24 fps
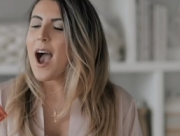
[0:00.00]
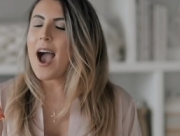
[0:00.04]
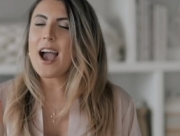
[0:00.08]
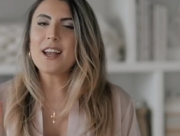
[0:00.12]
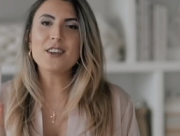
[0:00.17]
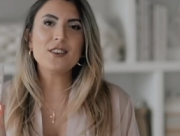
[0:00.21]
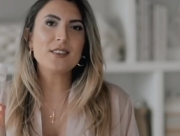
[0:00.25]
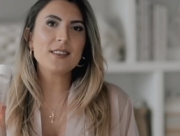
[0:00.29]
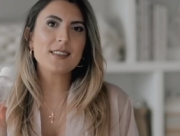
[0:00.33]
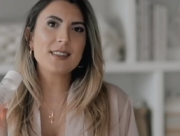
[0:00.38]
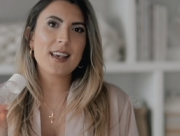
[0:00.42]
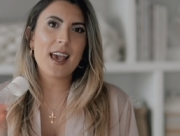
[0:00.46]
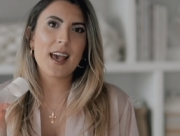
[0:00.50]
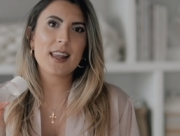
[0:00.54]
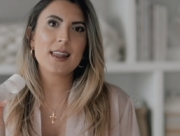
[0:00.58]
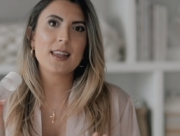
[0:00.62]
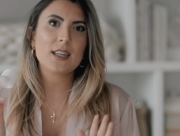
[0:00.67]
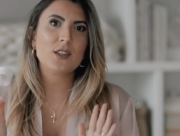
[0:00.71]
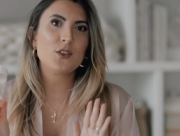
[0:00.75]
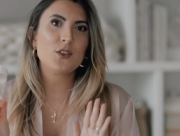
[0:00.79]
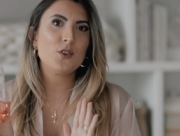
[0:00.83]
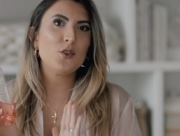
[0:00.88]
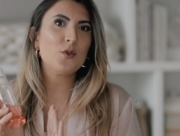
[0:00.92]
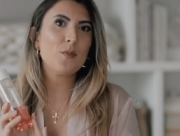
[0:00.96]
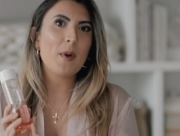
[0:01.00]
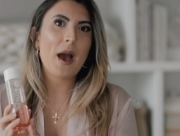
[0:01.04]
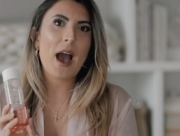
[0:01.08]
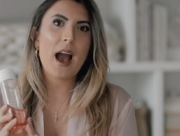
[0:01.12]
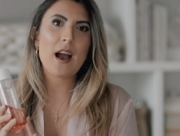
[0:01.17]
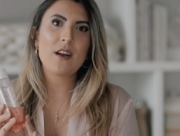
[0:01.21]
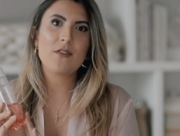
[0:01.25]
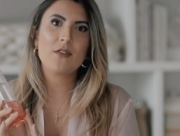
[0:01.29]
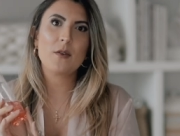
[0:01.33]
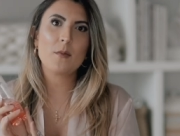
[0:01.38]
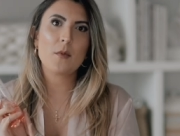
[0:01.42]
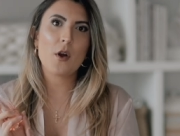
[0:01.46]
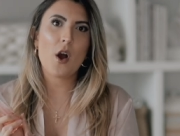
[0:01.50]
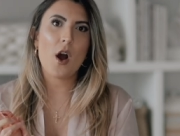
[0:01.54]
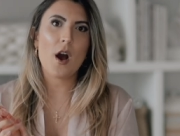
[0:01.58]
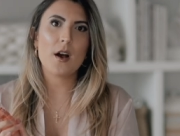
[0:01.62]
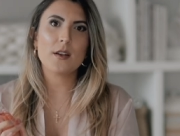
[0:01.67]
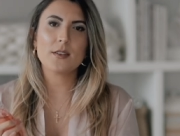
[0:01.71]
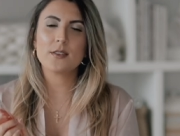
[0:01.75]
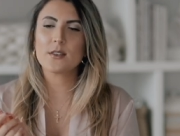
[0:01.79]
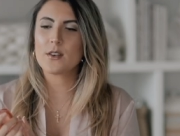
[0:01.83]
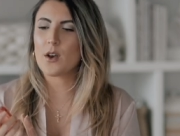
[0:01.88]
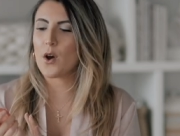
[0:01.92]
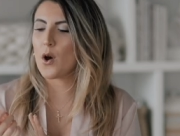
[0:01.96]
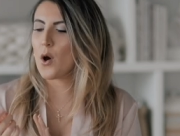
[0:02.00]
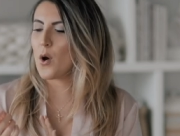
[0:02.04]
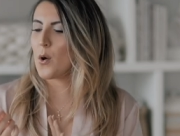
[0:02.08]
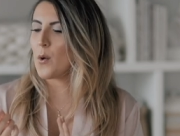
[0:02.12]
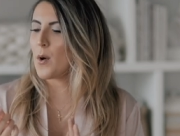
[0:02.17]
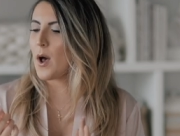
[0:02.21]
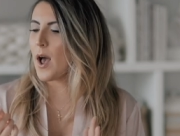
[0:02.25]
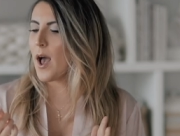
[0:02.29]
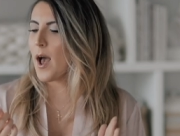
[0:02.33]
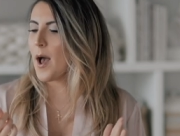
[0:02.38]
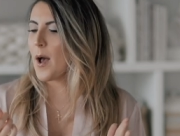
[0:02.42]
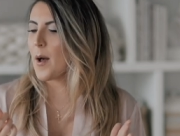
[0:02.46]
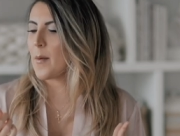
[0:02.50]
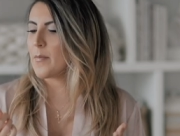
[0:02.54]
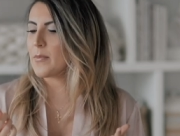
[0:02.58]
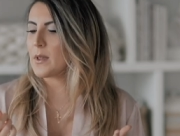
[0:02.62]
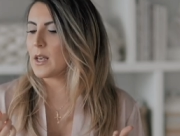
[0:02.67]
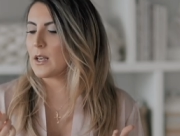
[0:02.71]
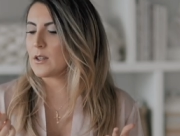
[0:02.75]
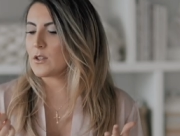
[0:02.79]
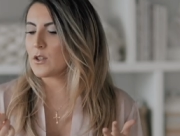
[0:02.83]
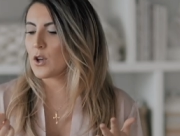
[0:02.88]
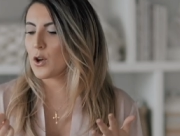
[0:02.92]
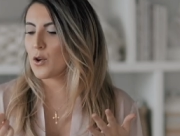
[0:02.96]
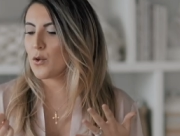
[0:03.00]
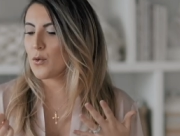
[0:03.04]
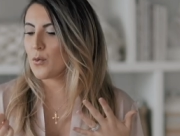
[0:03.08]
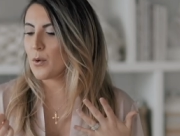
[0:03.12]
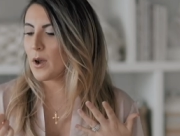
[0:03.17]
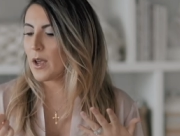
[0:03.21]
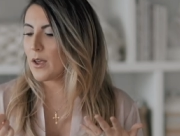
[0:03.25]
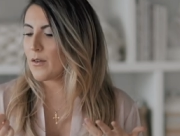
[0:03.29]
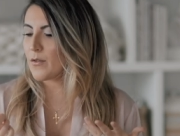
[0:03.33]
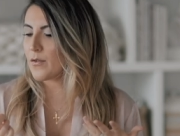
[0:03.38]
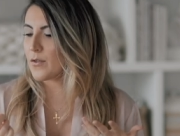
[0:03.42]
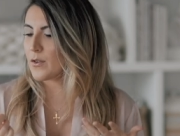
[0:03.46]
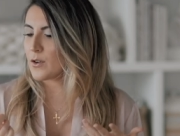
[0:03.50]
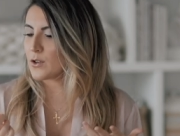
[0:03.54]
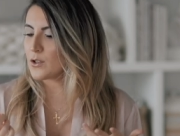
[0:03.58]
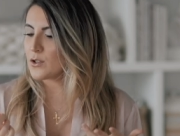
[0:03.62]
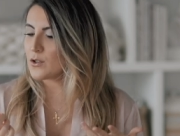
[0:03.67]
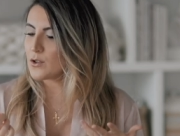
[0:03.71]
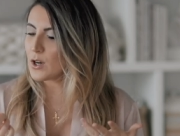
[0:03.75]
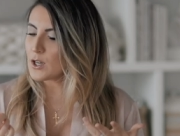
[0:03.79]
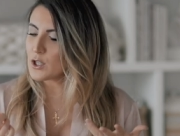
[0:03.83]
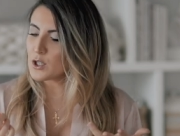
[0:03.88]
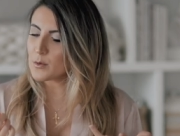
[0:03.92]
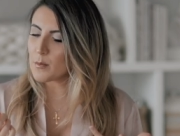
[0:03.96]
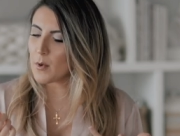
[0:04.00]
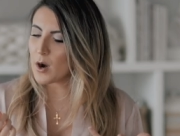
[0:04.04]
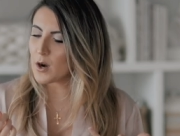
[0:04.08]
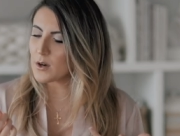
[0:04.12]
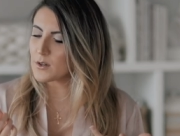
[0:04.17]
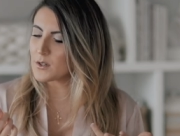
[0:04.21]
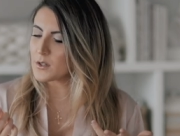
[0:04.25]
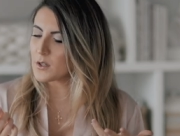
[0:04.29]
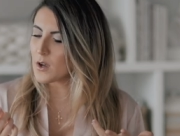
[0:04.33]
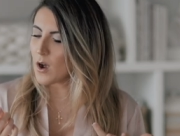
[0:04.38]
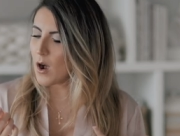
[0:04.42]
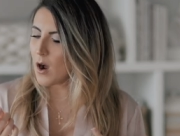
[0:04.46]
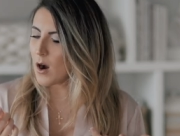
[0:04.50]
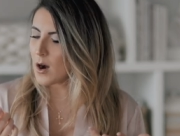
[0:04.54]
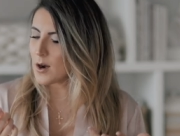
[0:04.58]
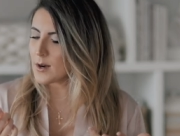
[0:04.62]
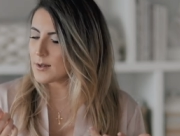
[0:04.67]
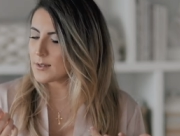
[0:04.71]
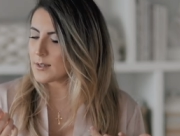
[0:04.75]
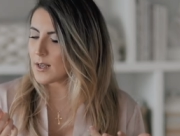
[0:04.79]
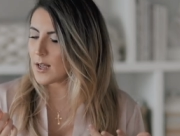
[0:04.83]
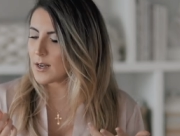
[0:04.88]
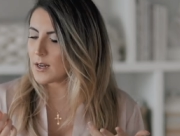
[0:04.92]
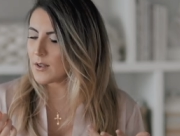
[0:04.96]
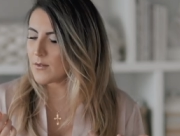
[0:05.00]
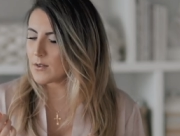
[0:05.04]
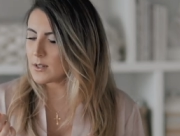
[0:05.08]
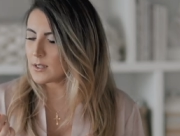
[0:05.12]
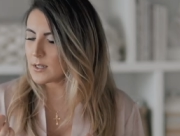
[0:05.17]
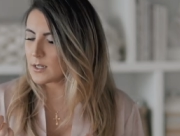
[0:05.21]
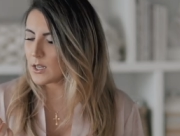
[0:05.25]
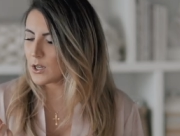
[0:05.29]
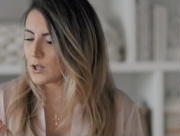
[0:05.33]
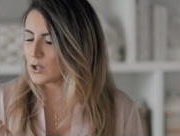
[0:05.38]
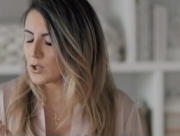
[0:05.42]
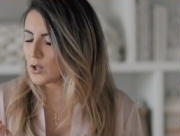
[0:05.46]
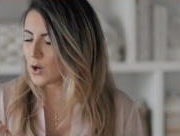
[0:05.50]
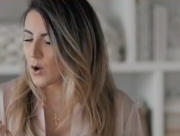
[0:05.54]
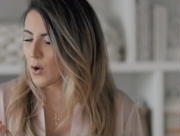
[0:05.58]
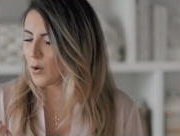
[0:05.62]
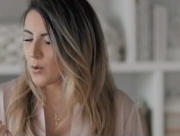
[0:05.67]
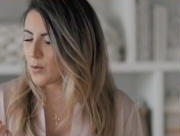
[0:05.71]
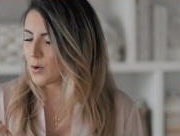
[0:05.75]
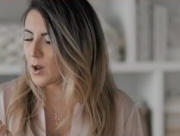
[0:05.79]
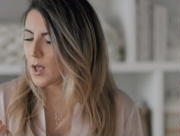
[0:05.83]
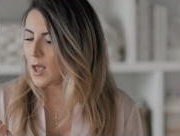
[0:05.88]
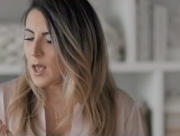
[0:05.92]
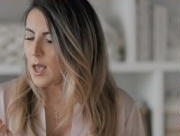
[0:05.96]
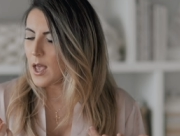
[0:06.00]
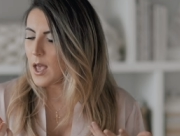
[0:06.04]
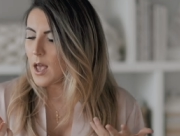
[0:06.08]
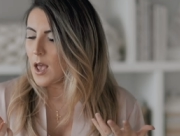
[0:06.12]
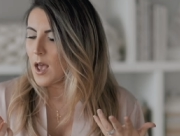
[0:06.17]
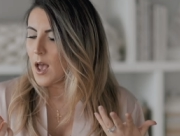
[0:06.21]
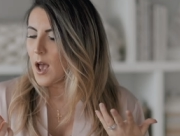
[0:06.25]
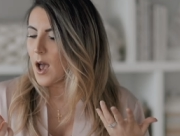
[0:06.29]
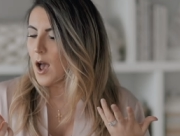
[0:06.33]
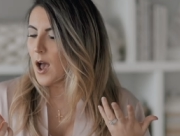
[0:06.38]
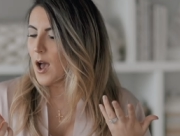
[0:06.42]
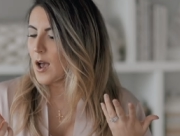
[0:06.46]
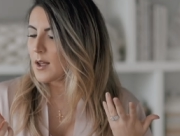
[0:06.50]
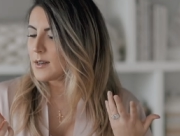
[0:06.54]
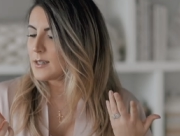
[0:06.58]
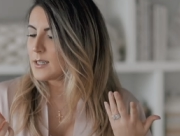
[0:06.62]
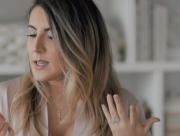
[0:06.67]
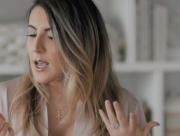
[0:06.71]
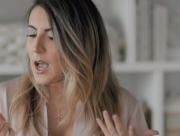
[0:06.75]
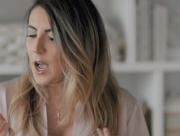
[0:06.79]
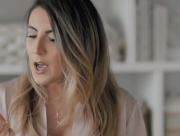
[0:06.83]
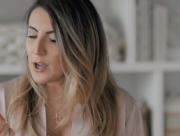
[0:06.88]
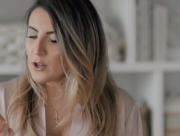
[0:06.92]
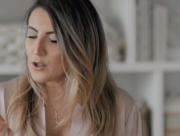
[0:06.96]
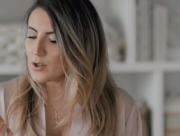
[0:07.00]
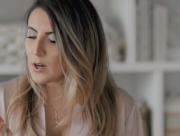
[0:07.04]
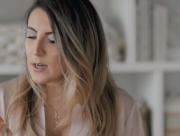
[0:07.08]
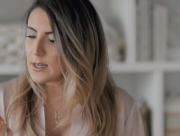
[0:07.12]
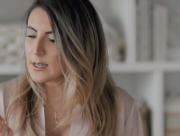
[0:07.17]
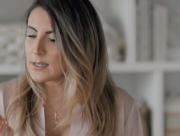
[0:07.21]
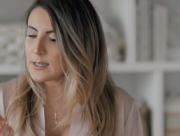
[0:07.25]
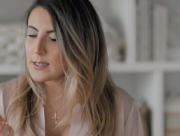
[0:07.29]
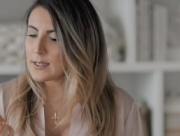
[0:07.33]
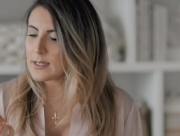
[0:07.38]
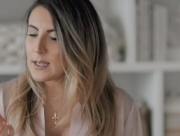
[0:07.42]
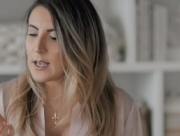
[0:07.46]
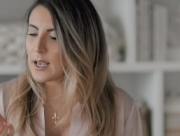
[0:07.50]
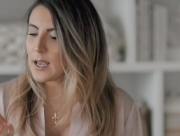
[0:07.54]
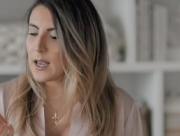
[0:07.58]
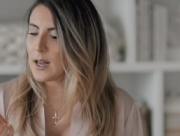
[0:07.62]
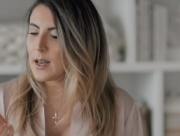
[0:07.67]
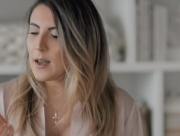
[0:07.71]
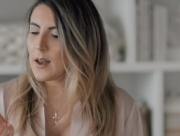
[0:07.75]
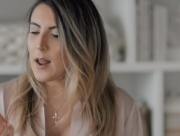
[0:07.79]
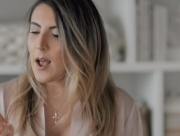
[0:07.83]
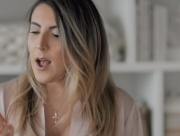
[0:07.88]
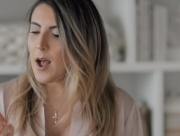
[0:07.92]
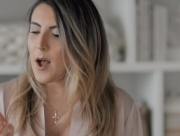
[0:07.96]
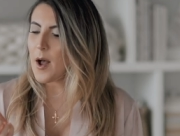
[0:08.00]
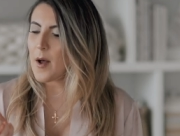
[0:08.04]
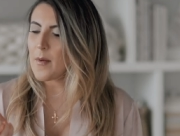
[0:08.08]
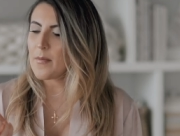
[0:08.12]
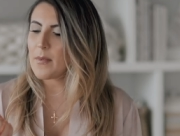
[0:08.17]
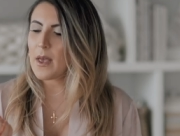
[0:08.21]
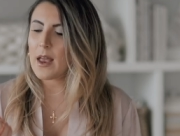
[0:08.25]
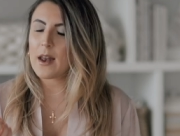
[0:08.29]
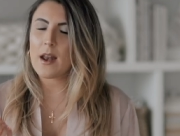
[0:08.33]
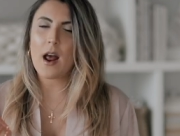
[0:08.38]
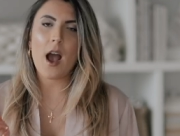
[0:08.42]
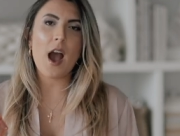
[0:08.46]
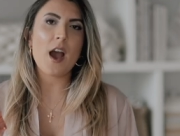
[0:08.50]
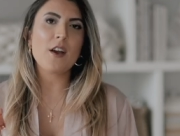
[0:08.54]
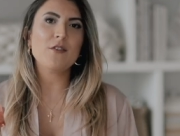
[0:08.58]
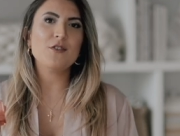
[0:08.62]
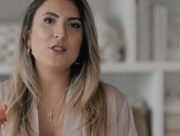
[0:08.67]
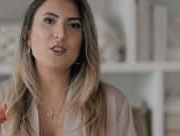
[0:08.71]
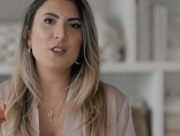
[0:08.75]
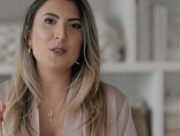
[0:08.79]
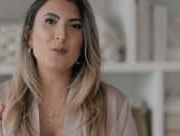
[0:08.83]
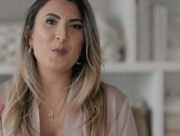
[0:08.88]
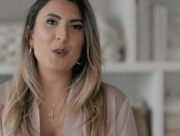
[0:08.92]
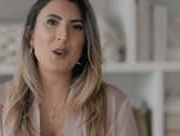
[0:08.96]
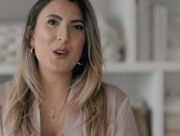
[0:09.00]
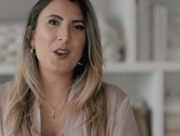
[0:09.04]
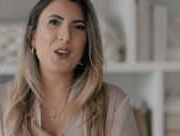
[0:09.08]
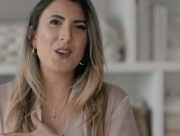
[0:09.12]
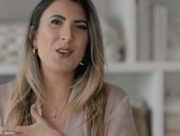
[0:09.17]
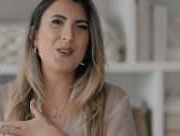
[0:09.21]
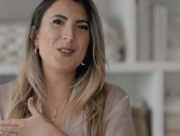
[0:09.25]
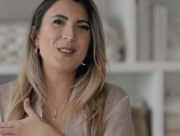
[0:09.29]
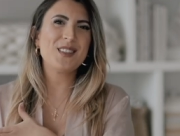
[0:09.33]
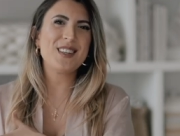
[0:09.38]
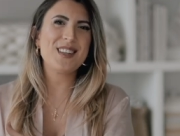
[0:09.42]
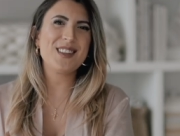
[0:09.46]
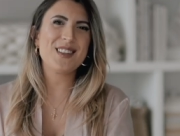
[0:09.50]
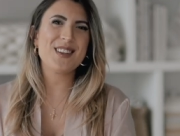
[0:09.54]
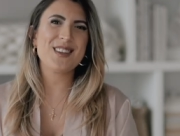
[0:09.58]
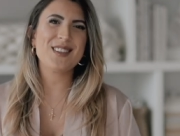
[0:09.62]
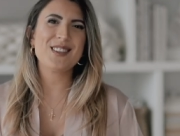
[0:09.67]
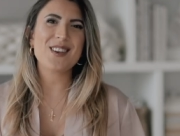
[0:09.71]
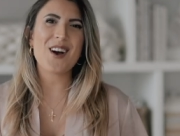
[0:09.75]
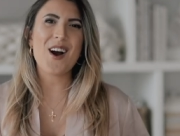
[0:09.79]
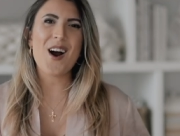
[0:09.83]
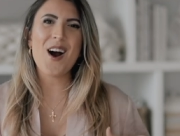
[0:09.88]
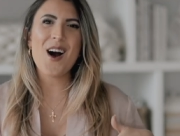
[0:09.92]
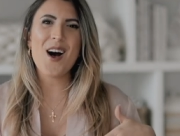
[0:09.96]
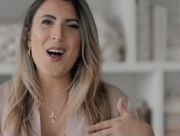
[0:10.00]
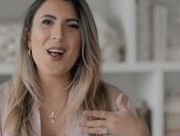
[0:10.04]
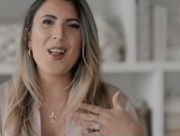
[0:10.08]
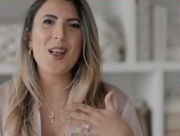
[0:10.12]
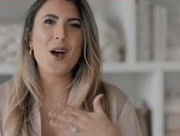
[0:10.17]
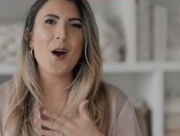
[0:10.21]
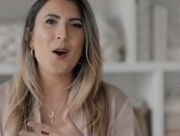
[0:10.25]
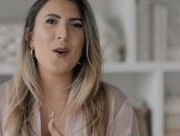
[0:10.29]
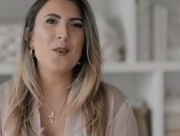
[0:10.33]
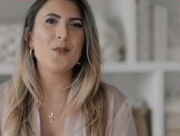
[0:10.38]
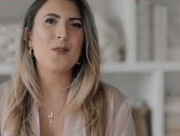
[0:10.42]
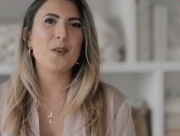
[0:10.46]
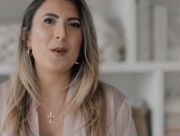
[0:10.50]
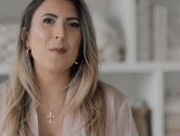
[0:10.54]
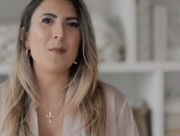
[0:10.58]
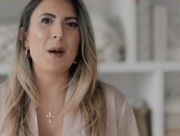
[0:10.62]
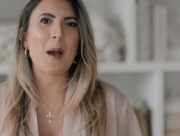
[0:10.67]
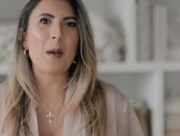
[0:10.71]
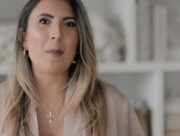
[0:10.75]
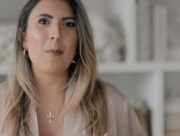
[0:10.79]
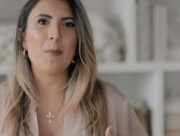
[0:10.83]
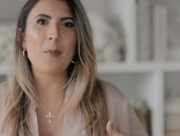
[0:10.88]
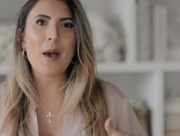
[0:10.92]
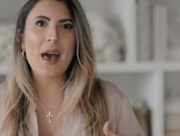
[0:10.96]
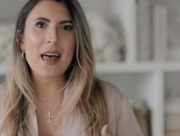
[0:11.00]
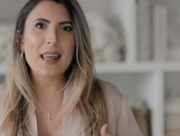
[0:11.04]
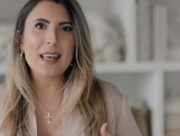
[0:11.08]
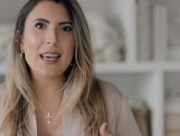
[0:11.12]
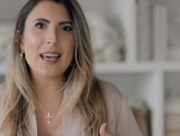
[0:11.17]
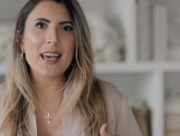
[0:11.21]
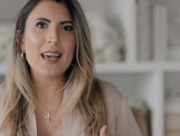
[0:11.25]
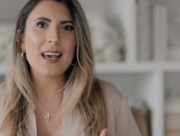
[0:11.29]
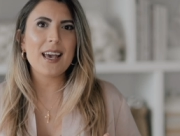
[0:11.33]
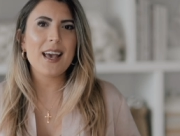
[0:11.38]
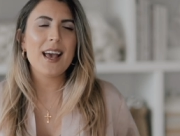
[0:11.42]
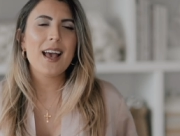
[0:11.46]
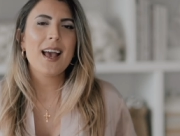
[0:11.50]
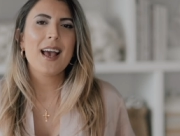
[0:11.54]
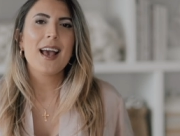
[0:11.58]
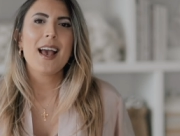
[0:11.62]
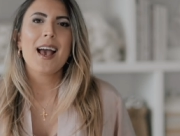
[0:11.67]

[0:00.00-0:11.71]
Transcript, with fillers: I just get the two pack from Costco. Um, it's great for stretch marks, scars, uneven skin tone, uh, dehydrated skin um, and I've just been using this all over my belly.